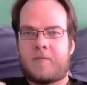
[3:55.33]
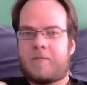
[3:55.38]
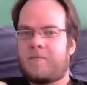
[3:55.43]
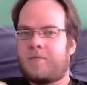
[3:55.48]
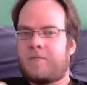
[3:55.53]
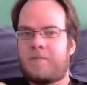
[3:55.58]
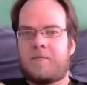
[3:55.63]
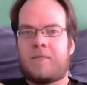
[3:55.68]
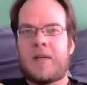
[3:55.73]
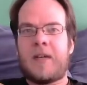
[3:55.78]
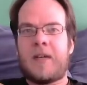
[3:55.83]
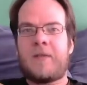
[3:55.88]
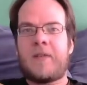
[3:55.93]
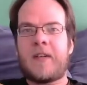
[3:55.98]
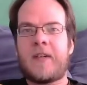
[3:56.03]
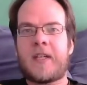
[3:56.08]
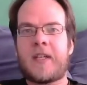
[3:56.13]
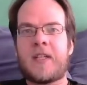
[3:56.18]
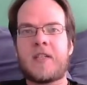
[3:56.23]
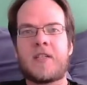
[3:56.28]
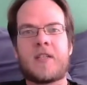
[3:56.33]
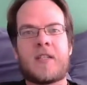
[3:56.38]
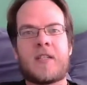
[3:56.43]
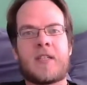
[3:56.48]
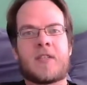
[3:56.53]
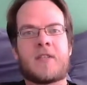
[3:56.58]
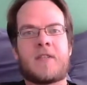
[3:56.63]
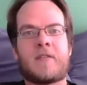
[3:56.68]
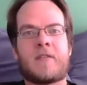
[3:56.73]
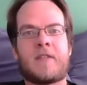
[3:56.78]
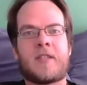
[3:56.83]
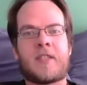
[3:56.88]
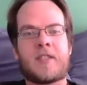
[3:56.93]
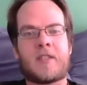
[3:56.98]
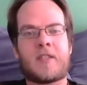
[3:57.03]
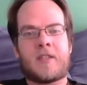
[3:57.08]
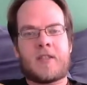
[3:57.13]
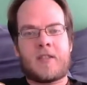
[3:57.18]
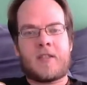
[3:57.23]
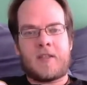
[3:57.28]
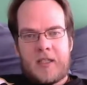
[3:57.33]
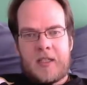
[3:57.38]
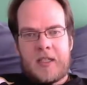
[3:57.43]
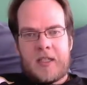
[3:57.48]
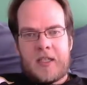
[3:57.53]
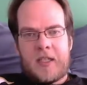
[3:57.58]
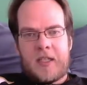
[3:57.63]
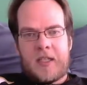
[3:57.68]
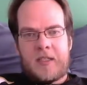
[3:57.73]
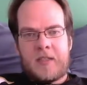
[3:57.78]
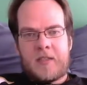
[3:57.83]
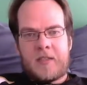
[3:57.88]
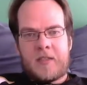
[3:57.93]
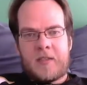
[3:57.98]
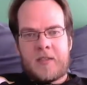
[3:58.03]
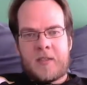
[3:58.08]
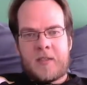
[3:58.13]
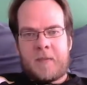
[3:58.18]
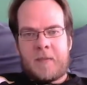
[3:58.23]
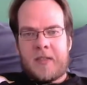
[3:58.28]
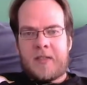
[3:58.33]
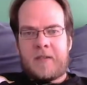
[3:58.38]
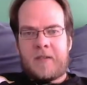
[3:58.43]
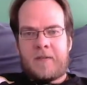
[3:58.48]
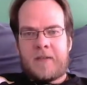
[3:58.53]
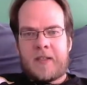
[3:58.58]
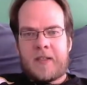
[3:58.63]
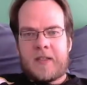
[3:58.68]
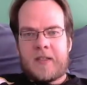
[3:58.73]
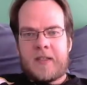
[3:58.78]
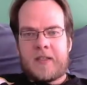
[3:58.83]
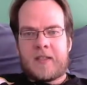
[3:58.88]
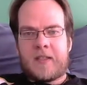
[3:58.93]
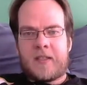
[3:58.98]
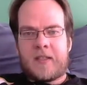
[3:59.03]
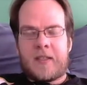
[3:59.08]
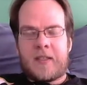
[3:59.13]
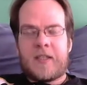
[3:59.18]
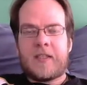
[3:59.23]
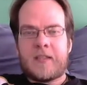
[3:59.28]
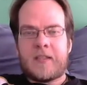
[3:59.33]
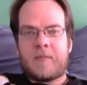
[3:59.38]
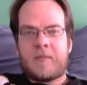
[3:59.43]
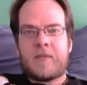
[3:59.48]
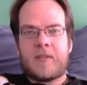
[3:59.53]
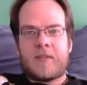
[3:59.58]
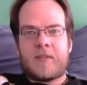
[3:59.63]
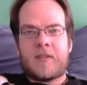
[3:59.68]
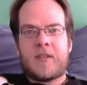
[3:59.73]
my vacation has already started. And despite the fact that tonight I'm not gonna